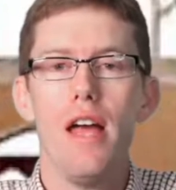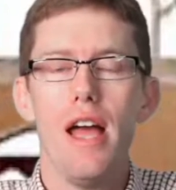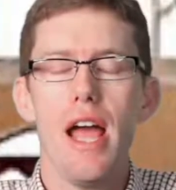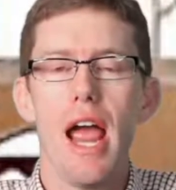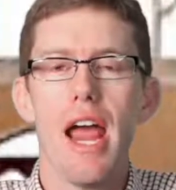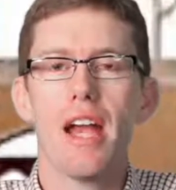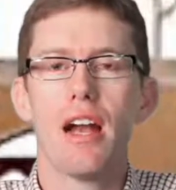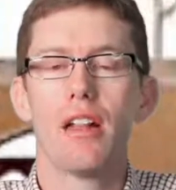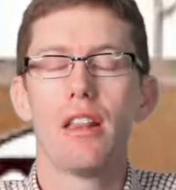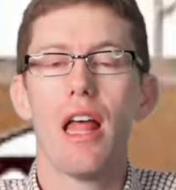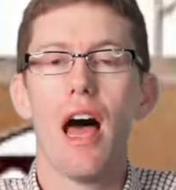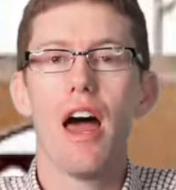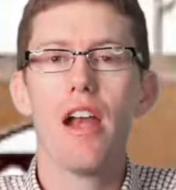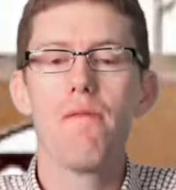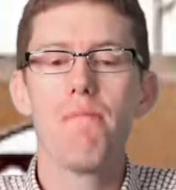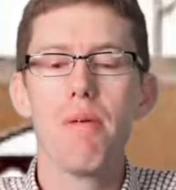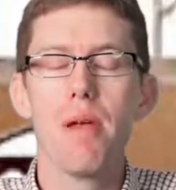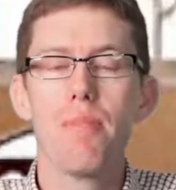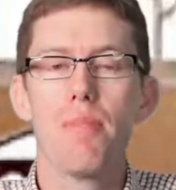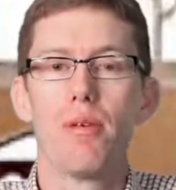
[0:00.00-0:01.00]
And a lot
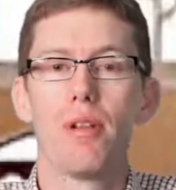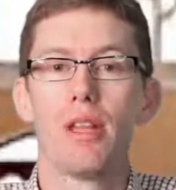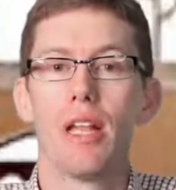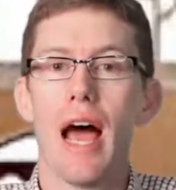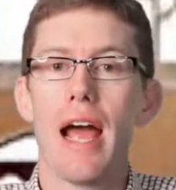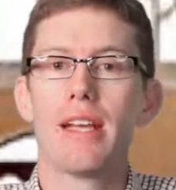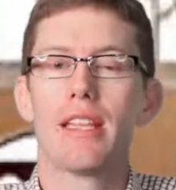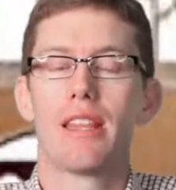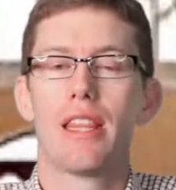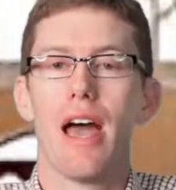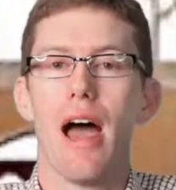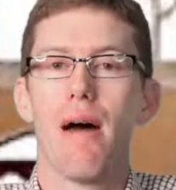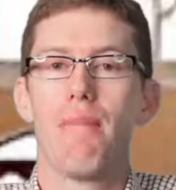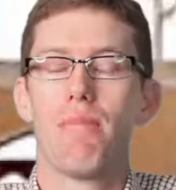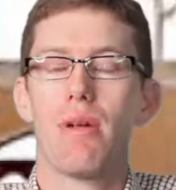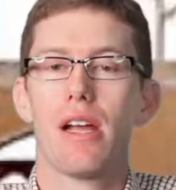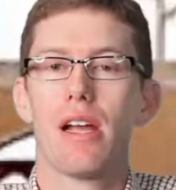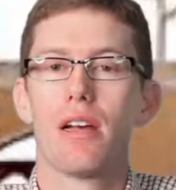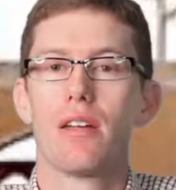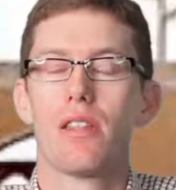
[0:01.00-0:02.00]
of people like that
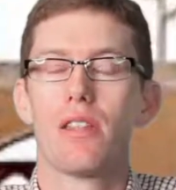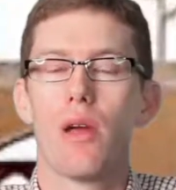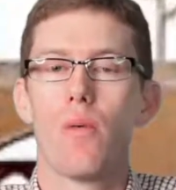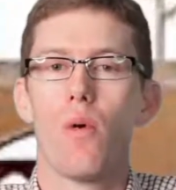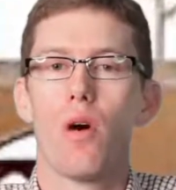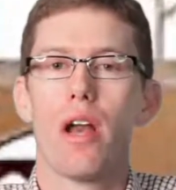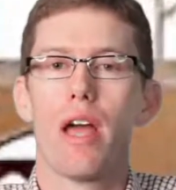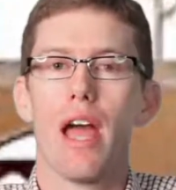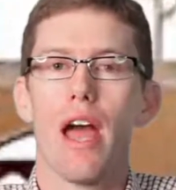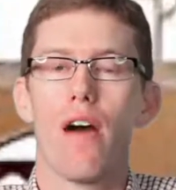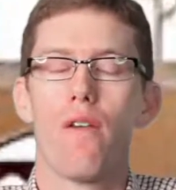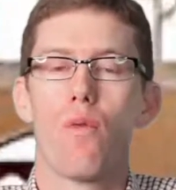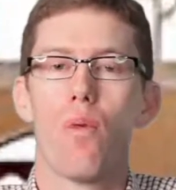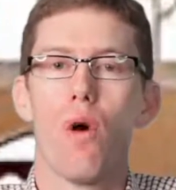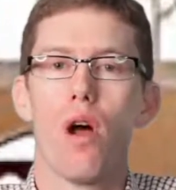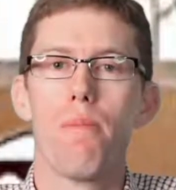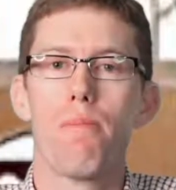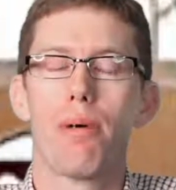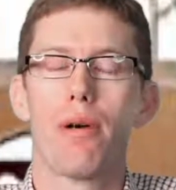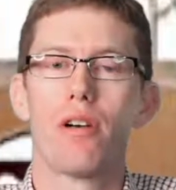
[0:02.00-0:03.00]
because they want to have
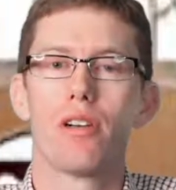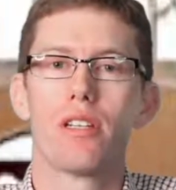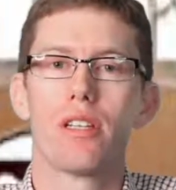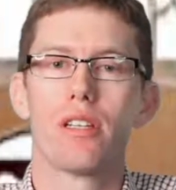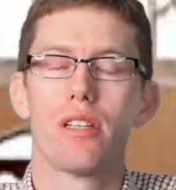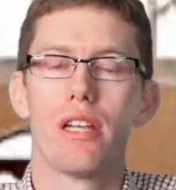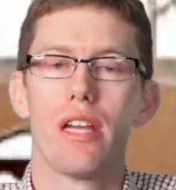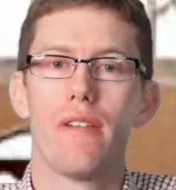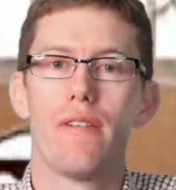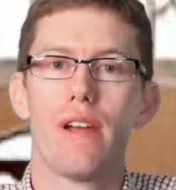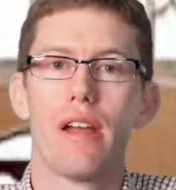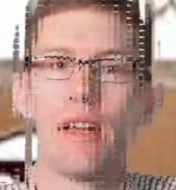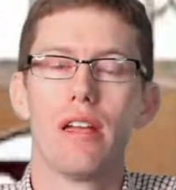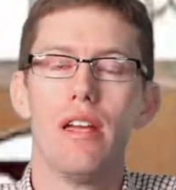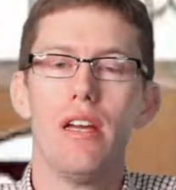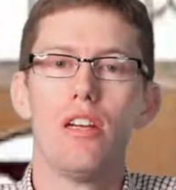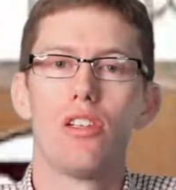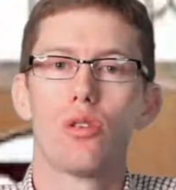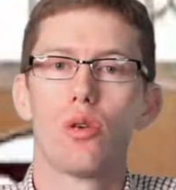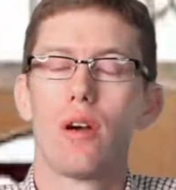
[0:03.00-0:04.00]
one person giving
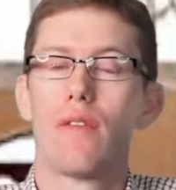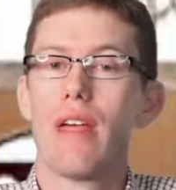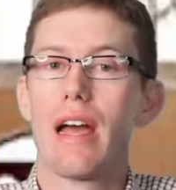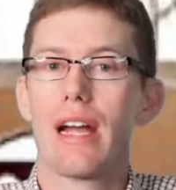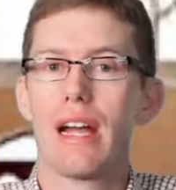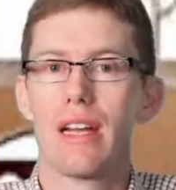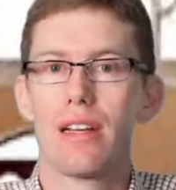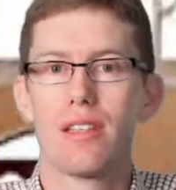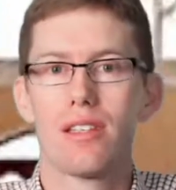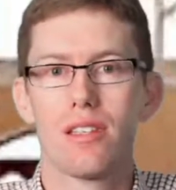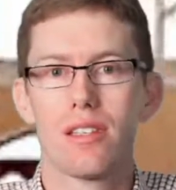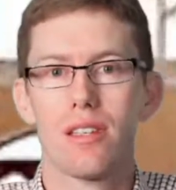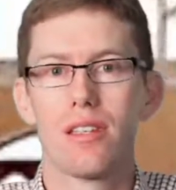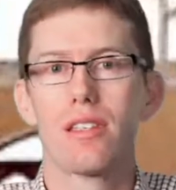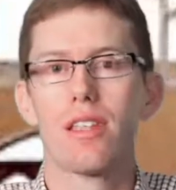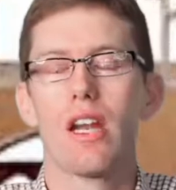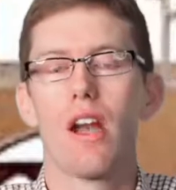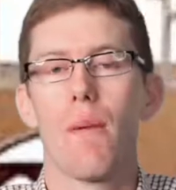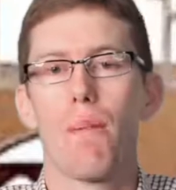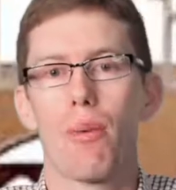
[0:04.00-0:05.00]
sort of that
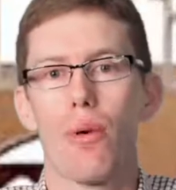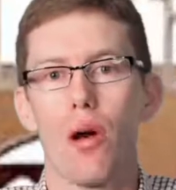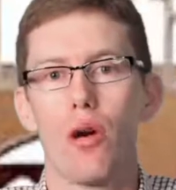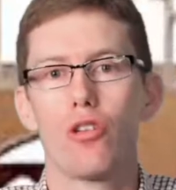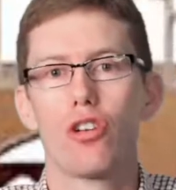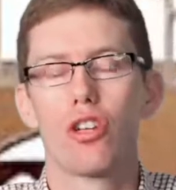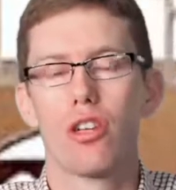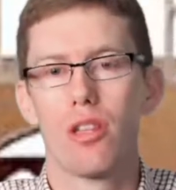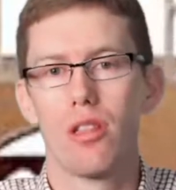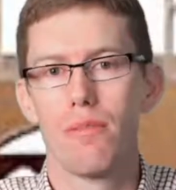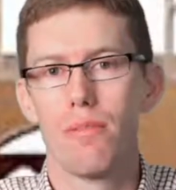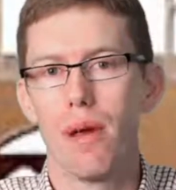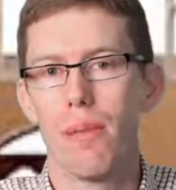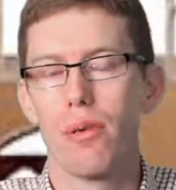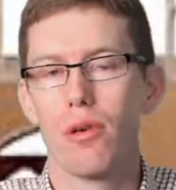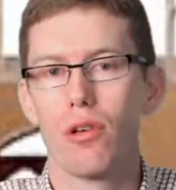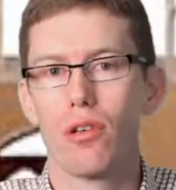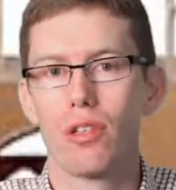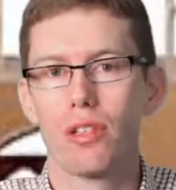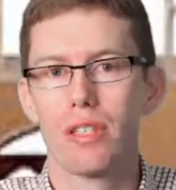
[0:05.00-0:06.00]
consistent approach to the
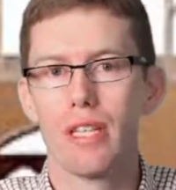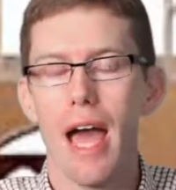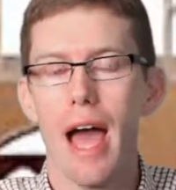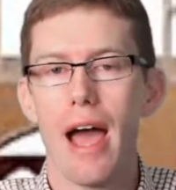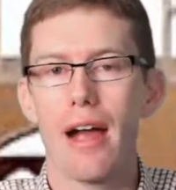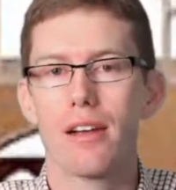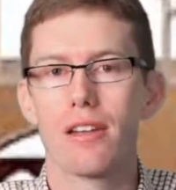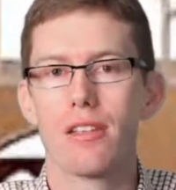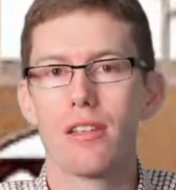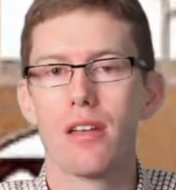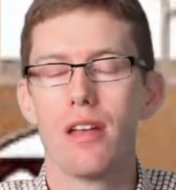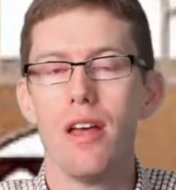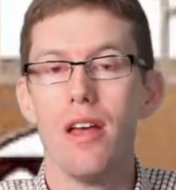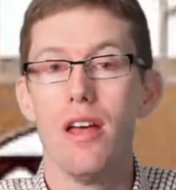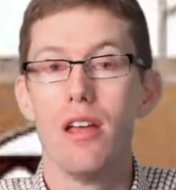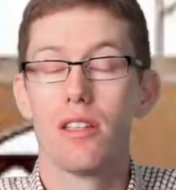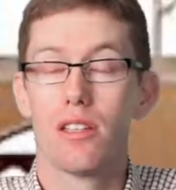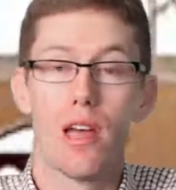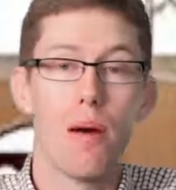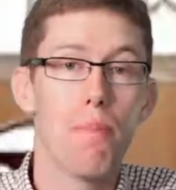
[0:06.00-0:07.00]
biblical text.
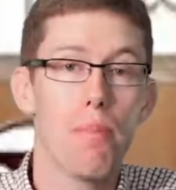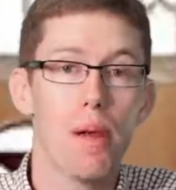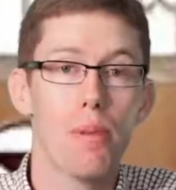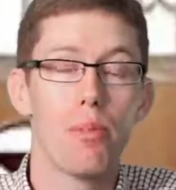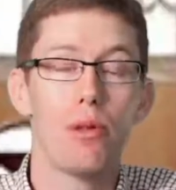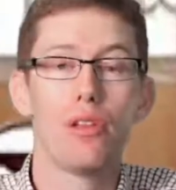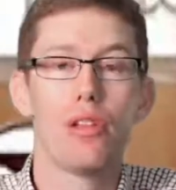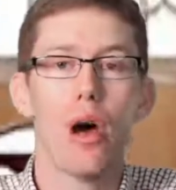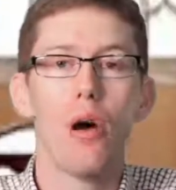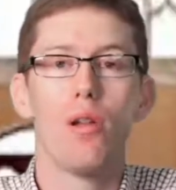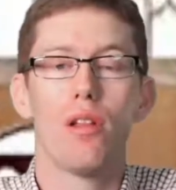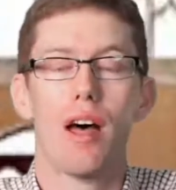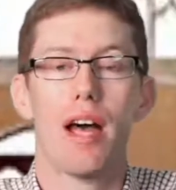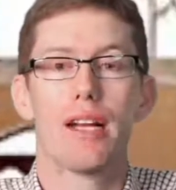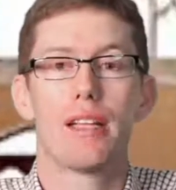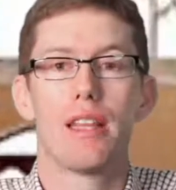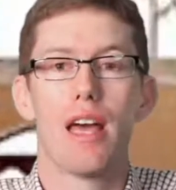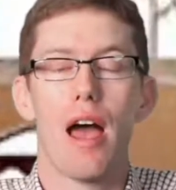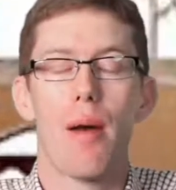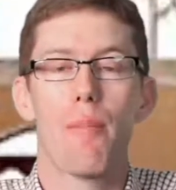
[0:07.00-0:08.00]
Some people don't
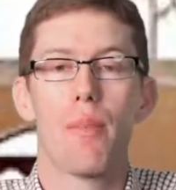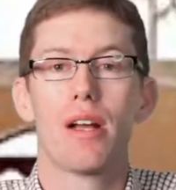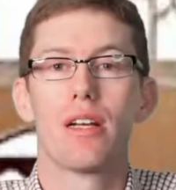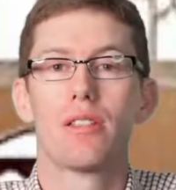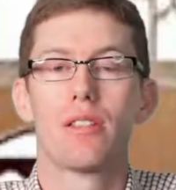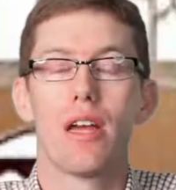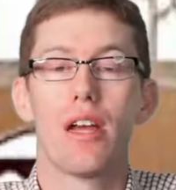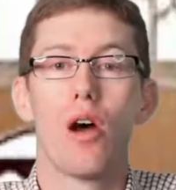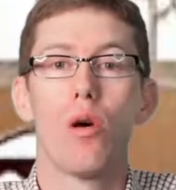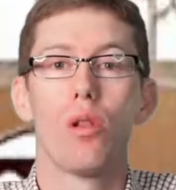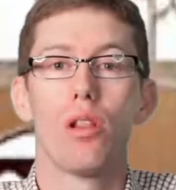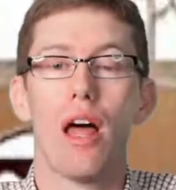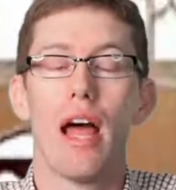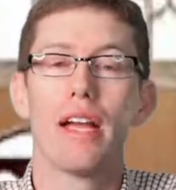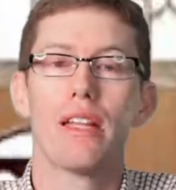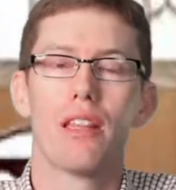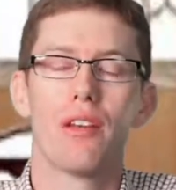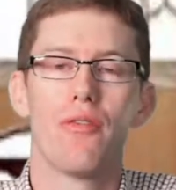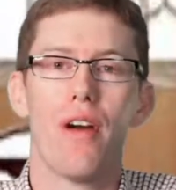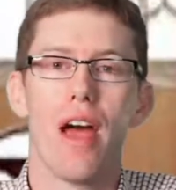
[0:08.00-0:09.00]
like that because they don't
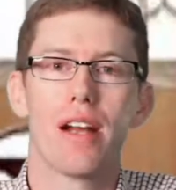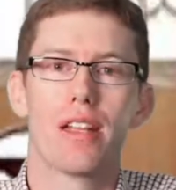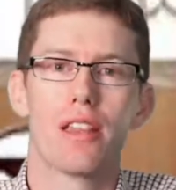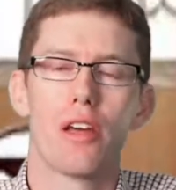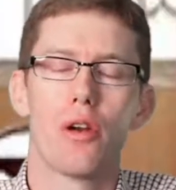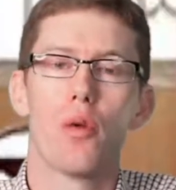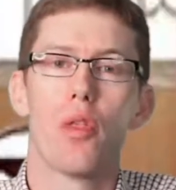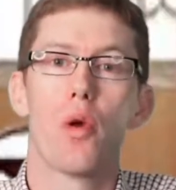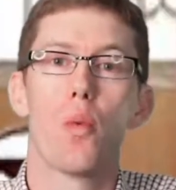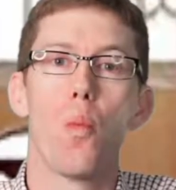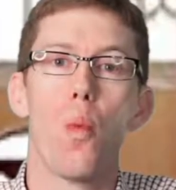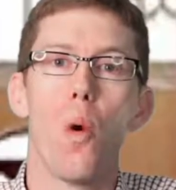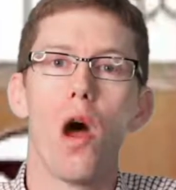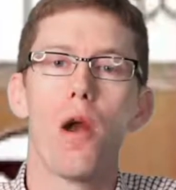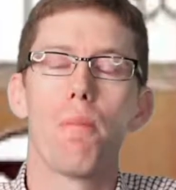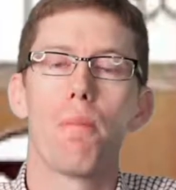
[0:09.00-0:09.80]
like the fact that only one